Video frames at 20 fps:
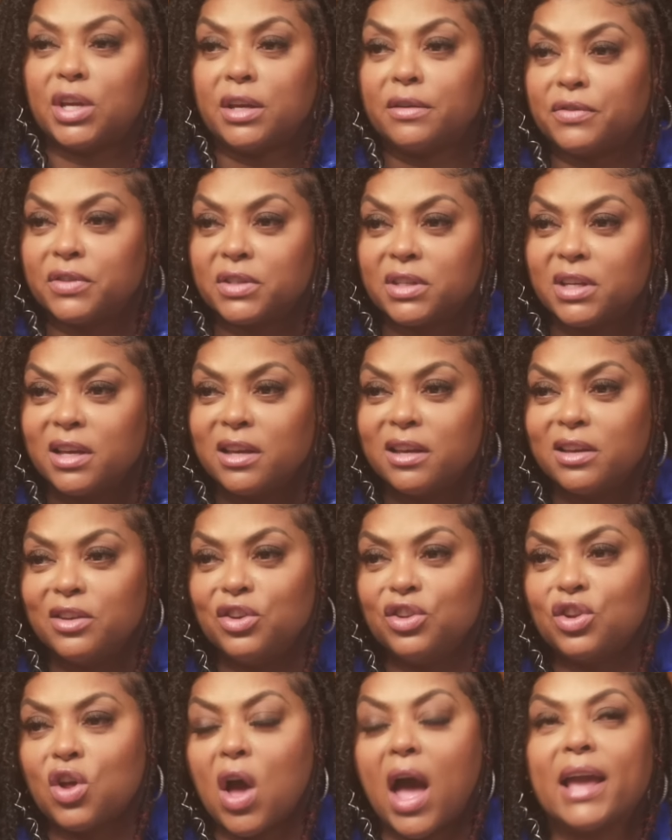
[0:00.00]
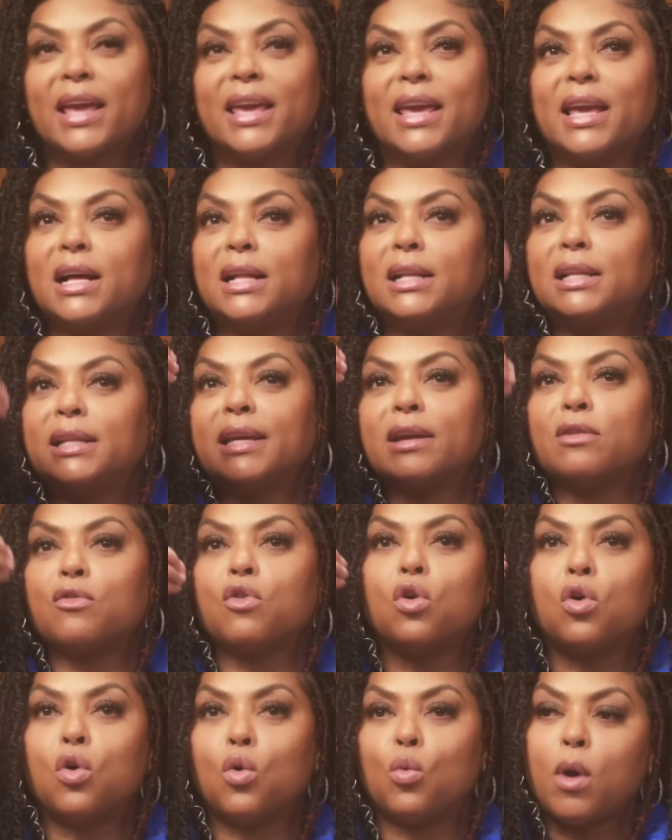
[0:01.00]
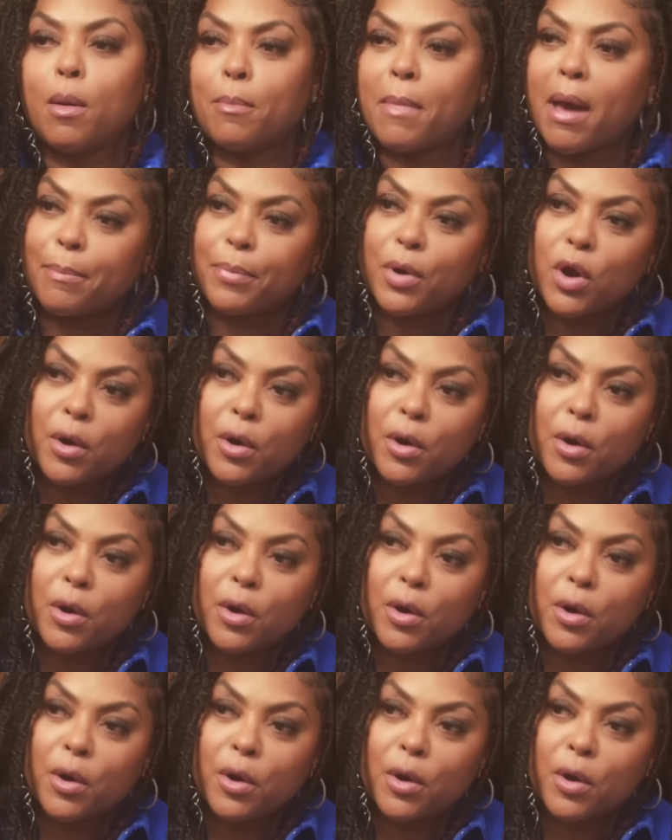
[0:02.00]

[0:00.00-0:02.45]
shifts. You know, I get clearer on what my